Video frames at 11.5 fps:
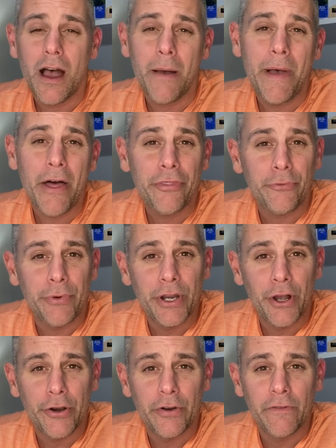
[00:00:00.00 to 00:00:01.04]
about
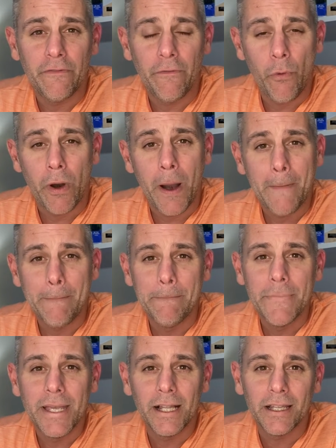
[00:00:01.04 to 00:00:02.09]
$304
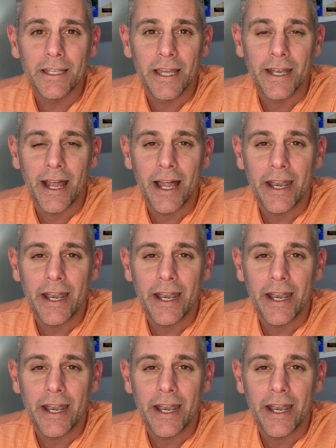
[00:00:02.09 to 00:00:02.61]
million.